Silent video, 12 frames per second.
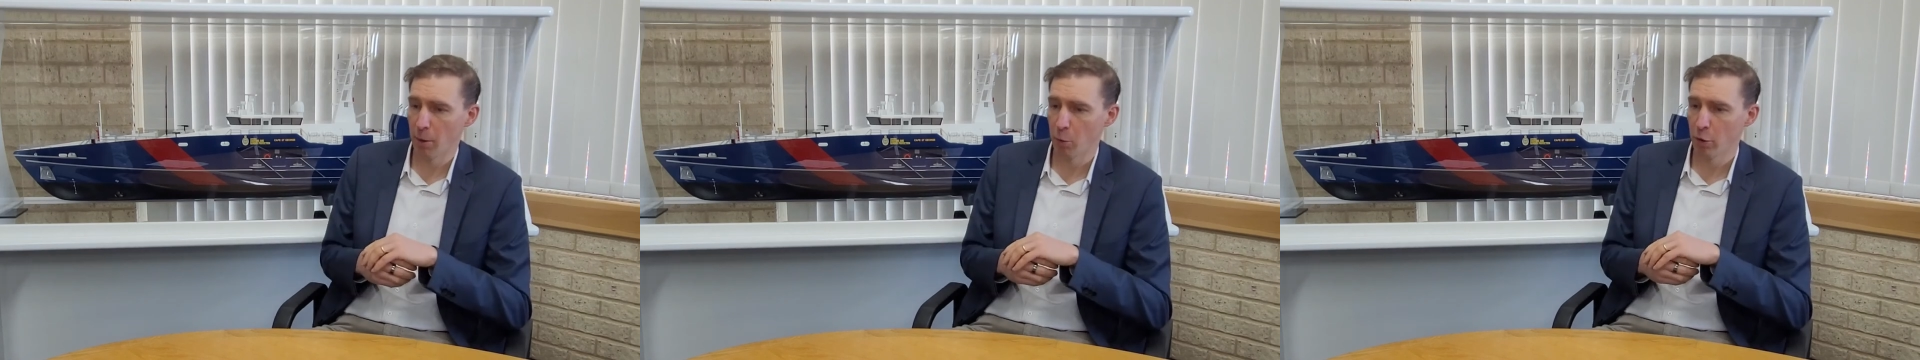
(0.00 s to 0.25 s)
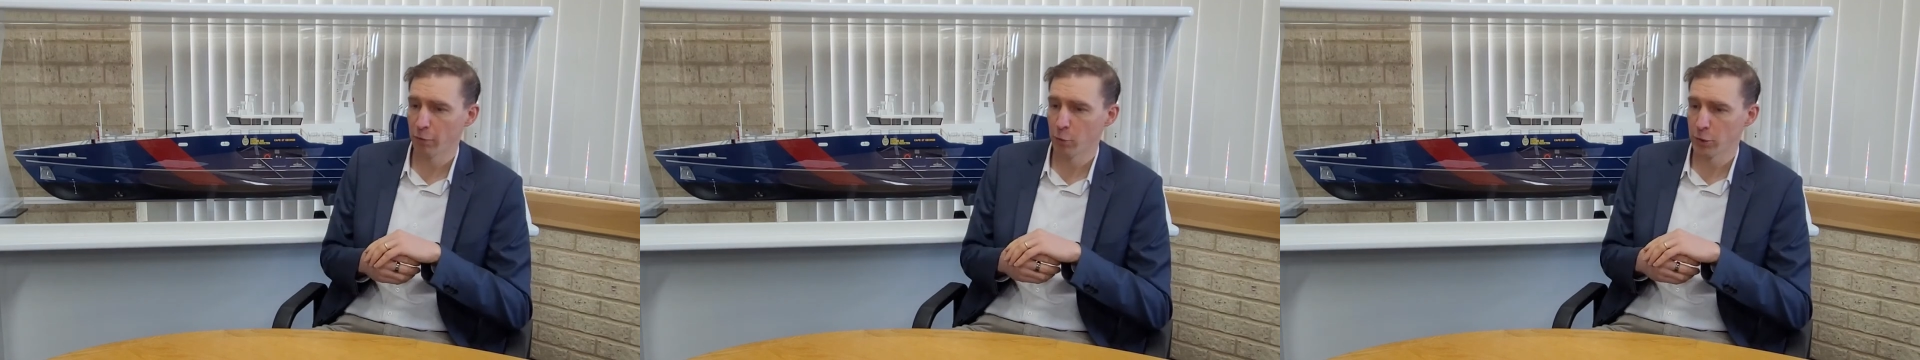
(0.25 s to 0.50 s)

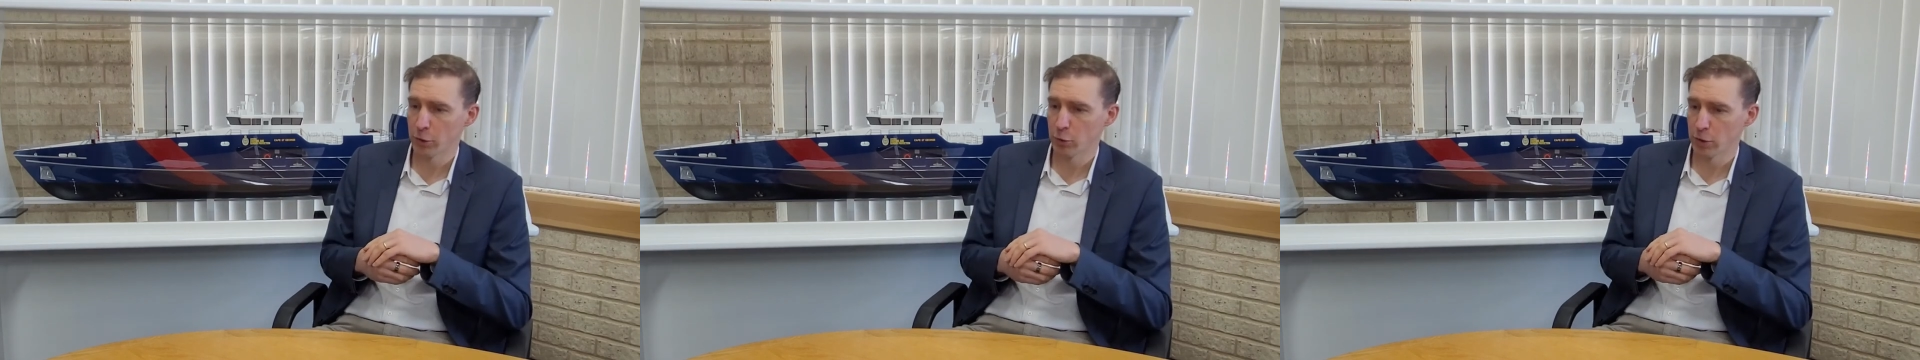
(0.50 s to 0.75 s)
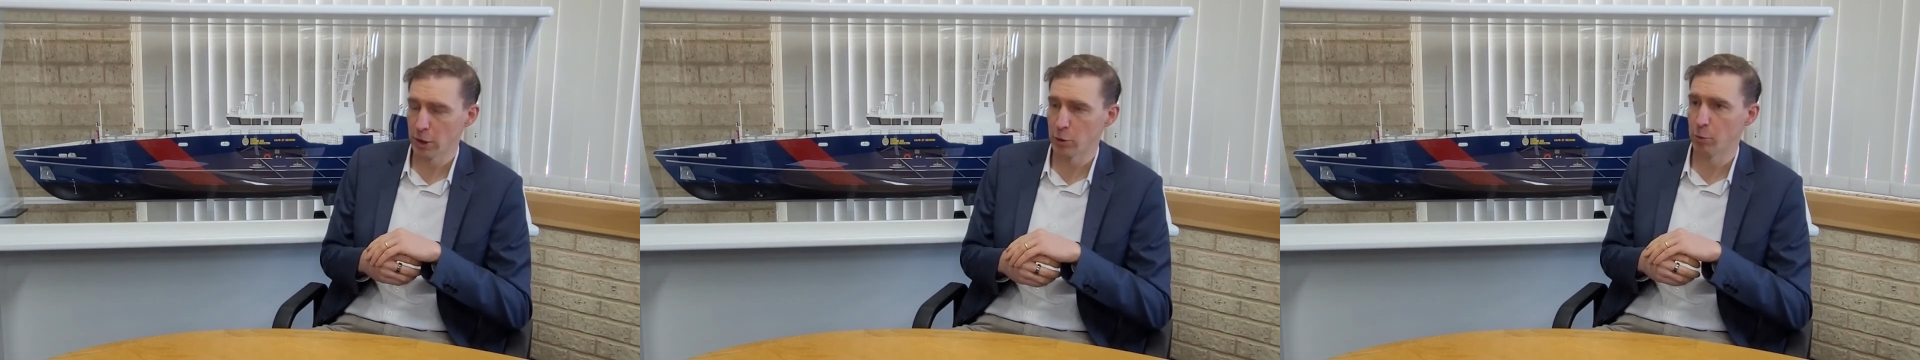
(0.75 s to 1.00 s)
workforce
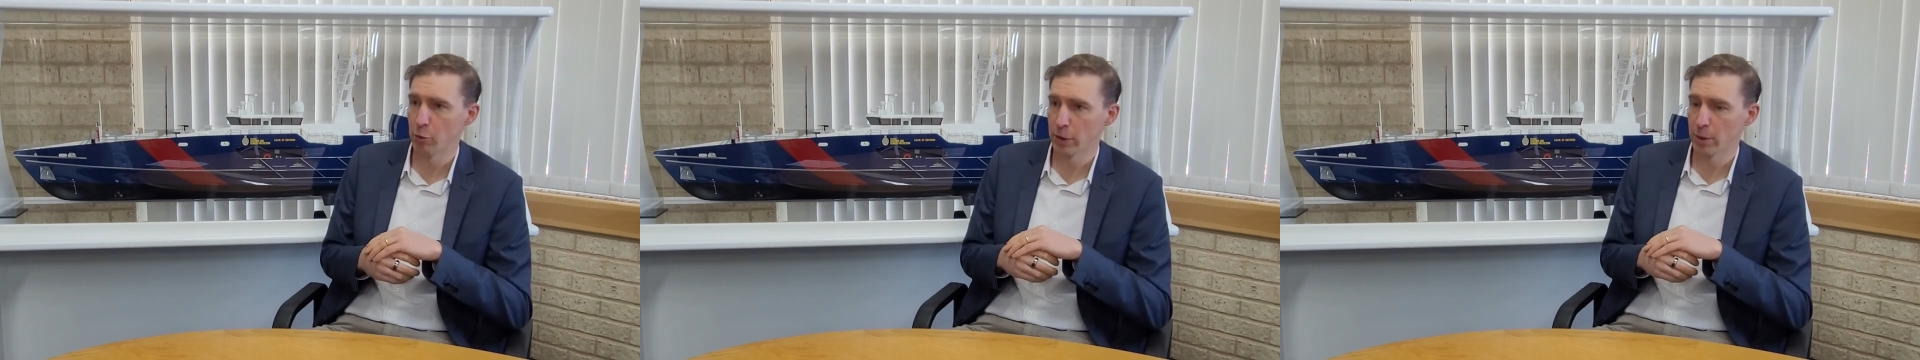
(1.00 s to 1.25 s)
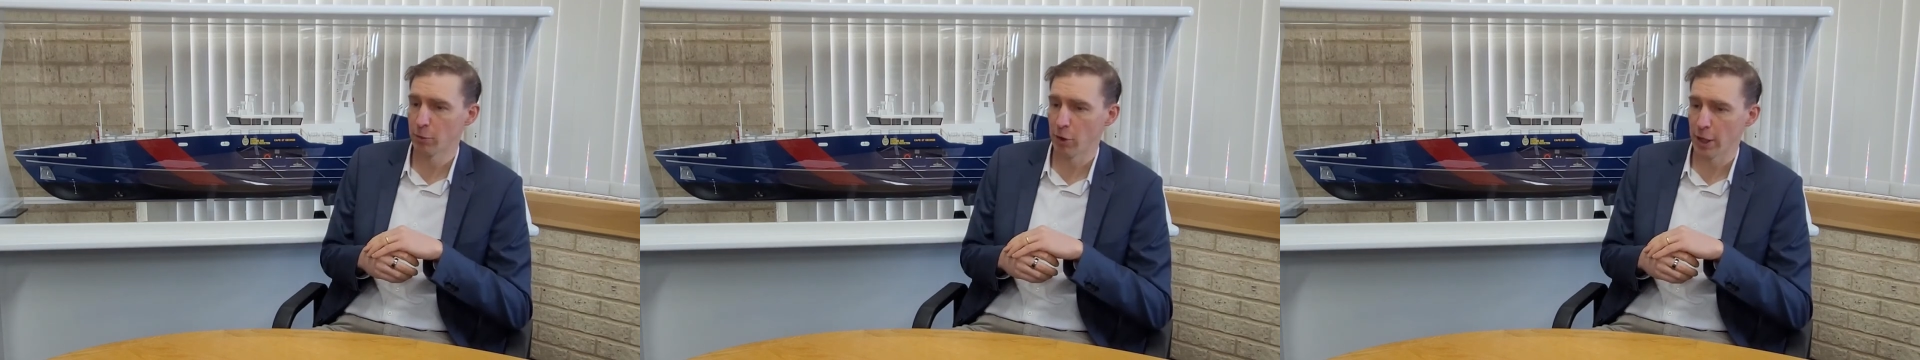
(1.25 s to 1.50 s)
who's
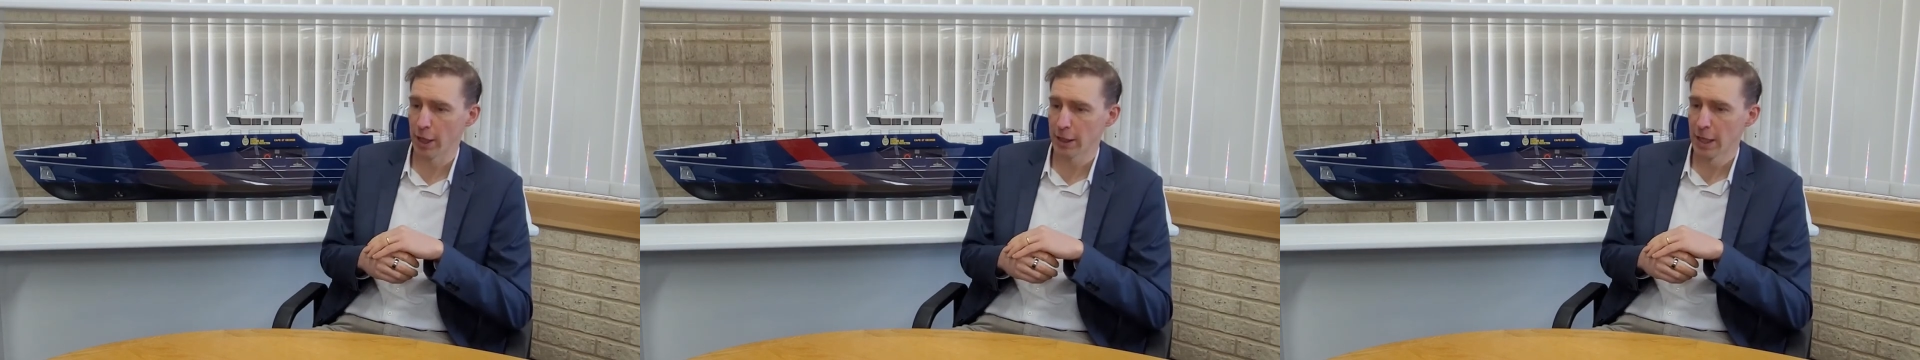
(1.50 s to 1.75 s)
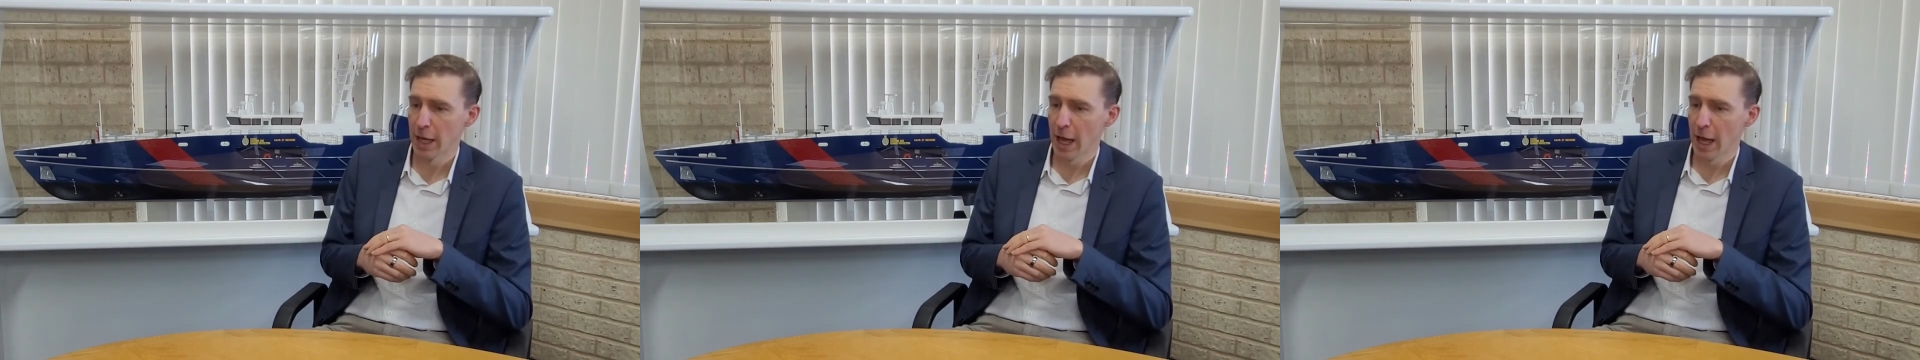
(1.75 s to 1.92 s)
building the product,